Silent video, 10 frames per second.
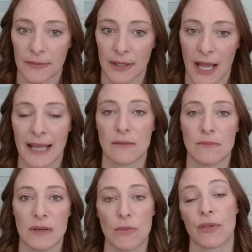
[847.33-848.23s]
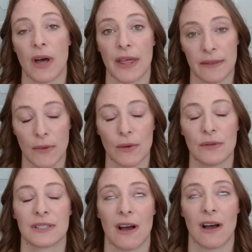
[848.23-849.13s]
I can be
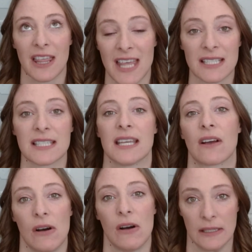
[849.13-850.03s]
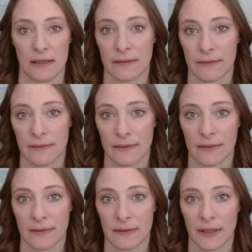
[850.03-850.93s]
most authentic on.
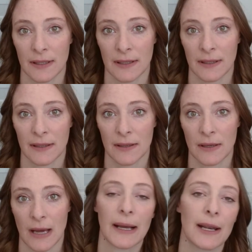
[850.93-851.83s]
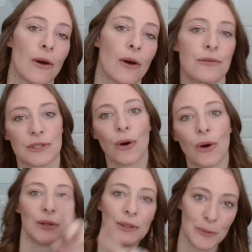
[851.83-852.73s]
I'm not going to go through this
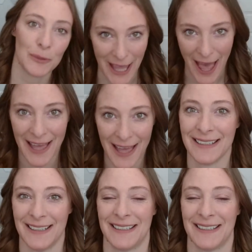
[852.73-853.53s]
whole loop again,